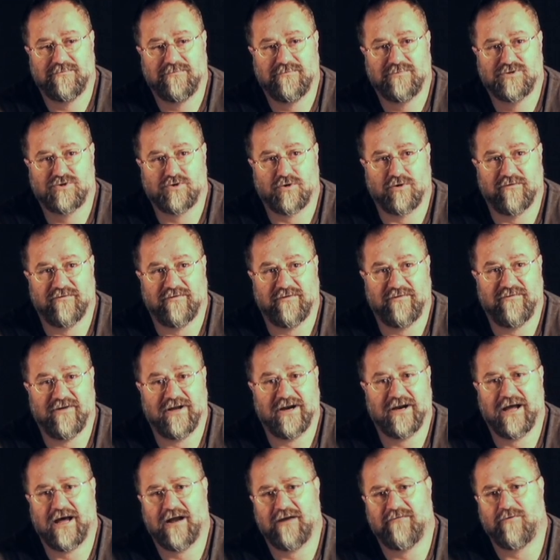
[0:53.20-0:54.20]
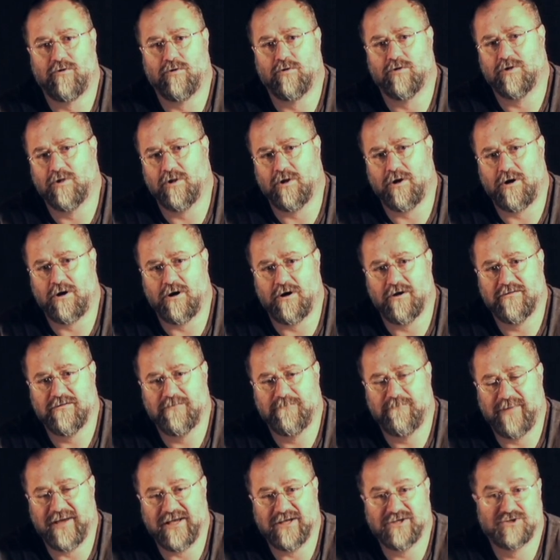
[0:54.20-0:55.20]
sort of invented out of whole
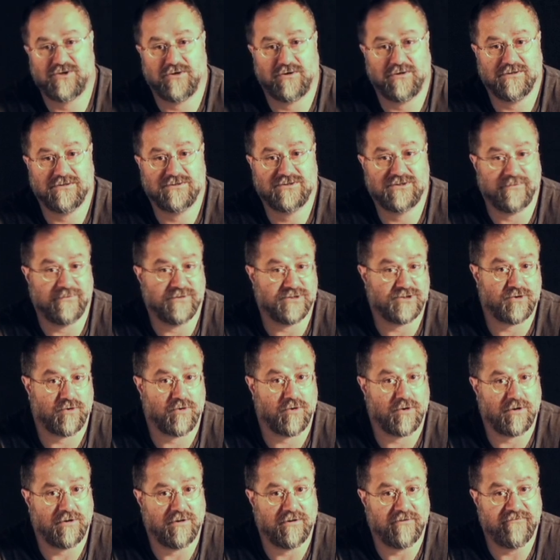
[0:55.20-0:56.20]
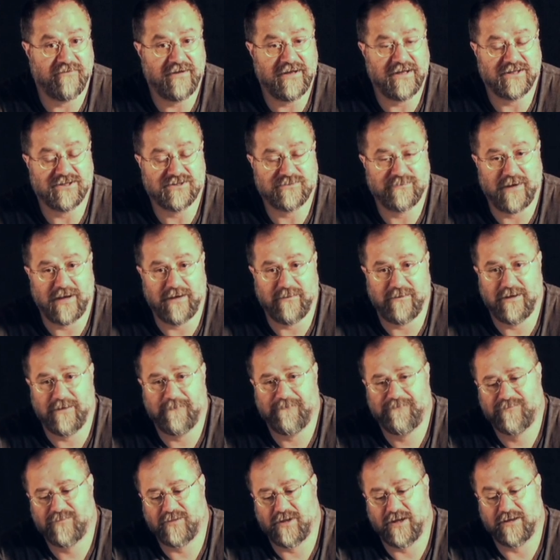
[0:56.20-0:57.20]
cloth based on some historical events, maybe,
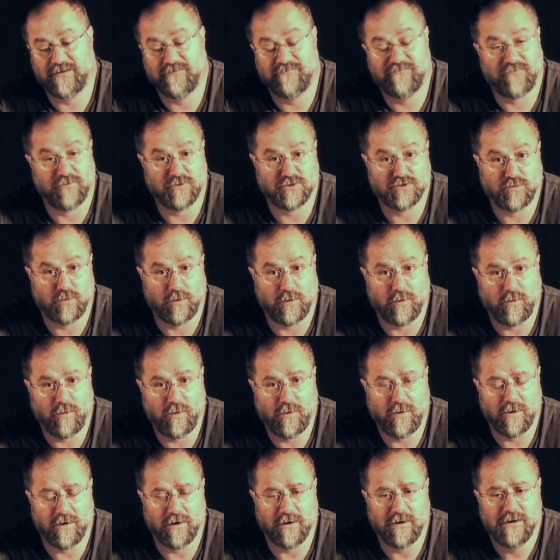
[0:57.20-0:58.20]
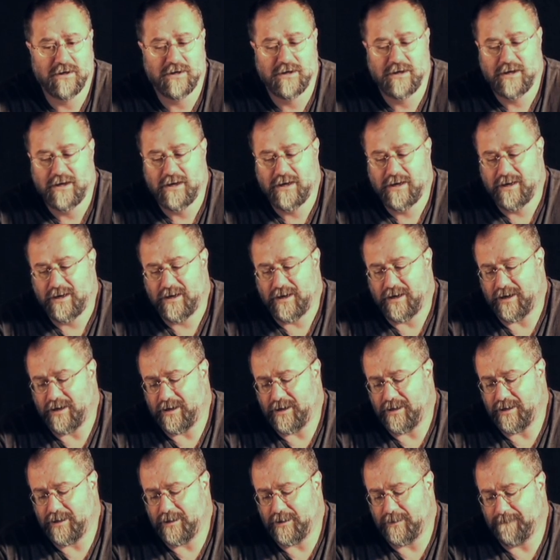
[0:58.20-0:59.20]
like First World War.
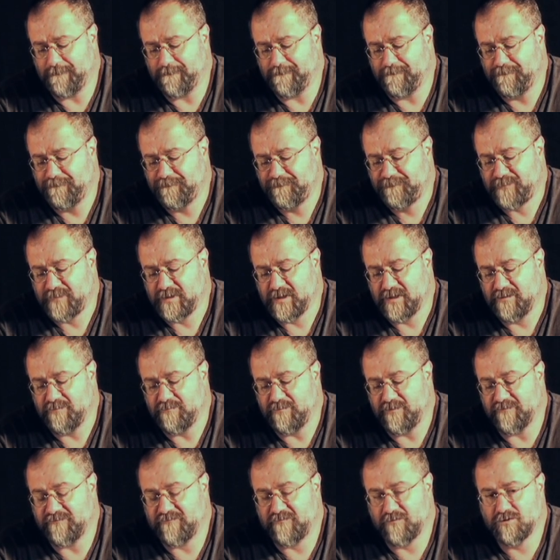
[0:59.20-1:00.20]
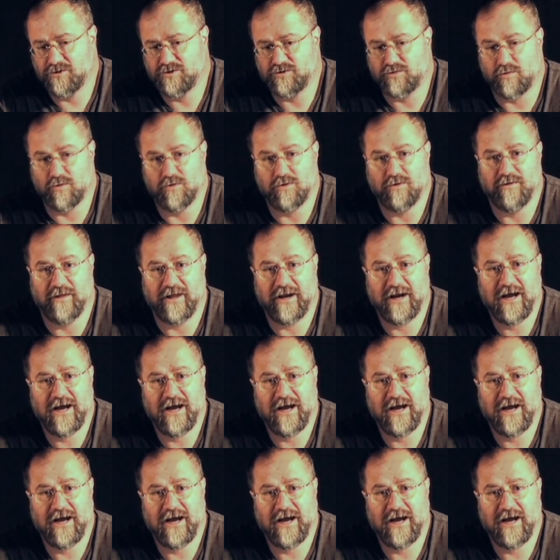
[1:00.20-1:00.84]
The first rule that